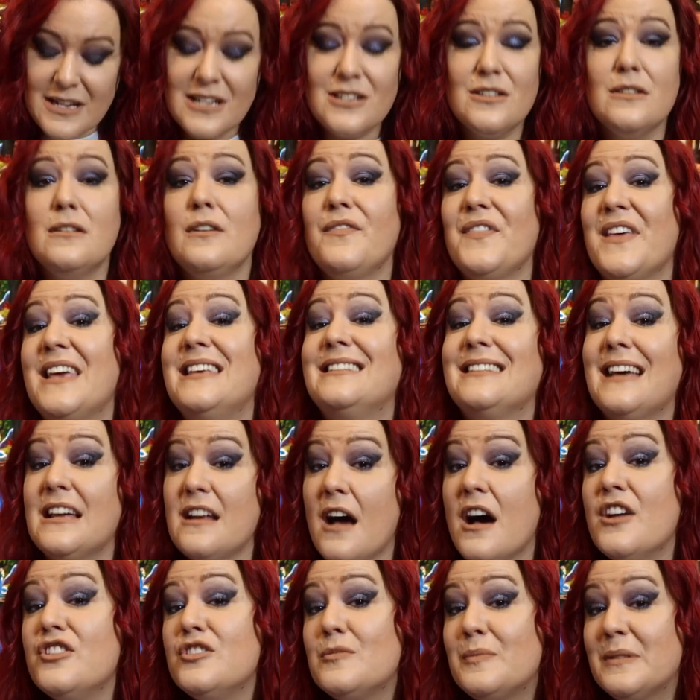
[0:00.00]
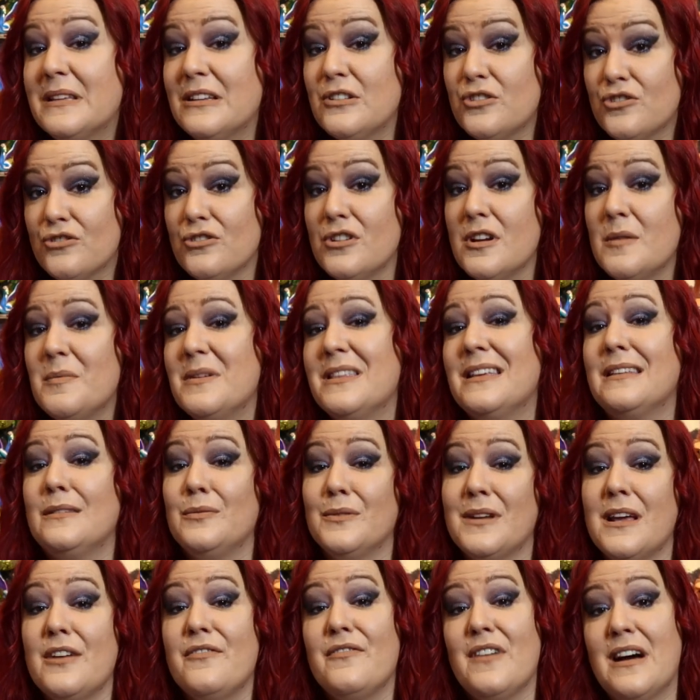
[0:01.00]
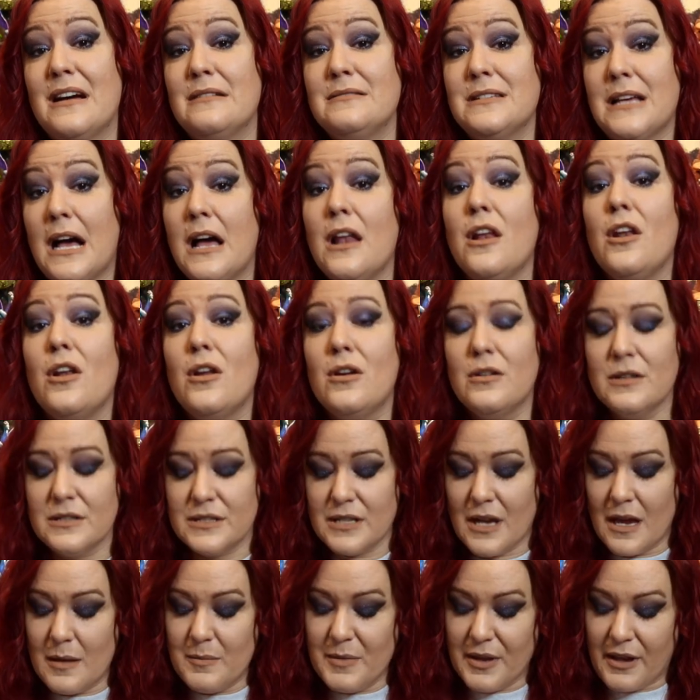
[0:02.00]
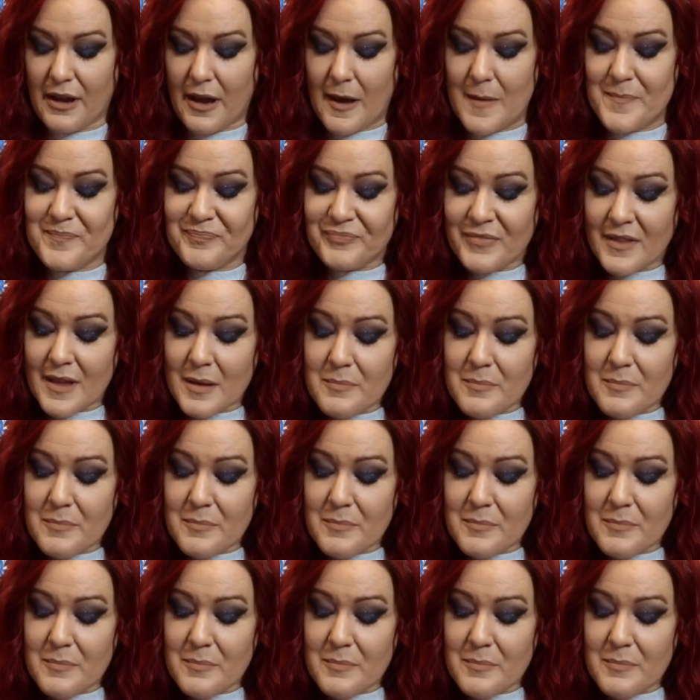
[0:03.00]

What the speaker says: And I don't know if that is 100% true, but that's what I found out a long time ago.